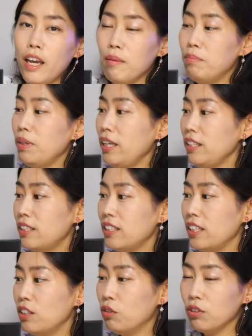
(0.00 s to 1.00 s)
and place
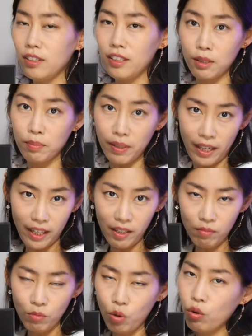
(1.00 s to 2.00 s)
it on a
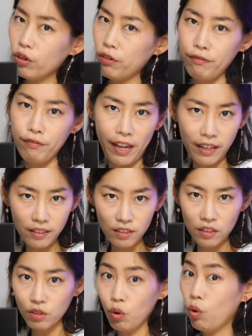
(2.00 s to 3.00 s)
display or a
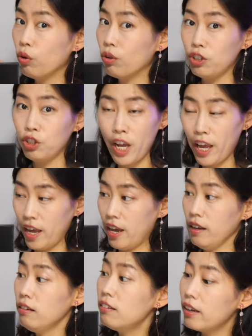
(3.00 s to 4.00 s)
fence or a
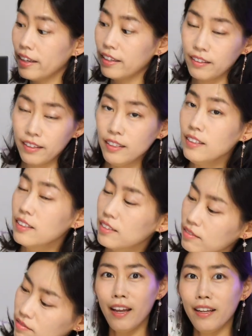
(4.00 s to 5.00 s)
chair like this.
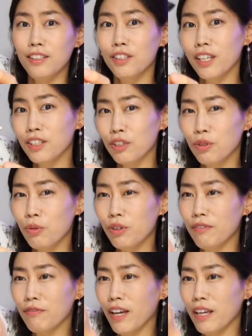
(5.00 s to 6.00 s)
And it's actually
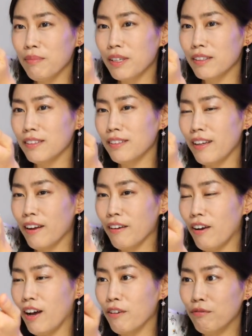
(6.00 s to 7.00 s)
totally fine because there are